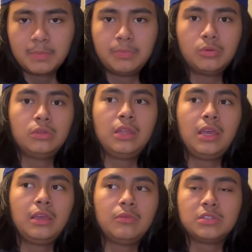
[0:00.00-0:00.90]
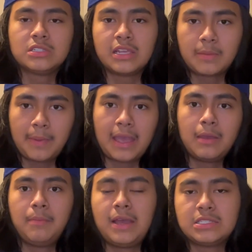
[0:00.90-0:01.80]
pull day, which is like back
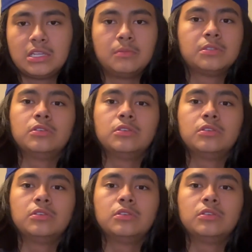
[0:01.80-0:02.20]
and biceps.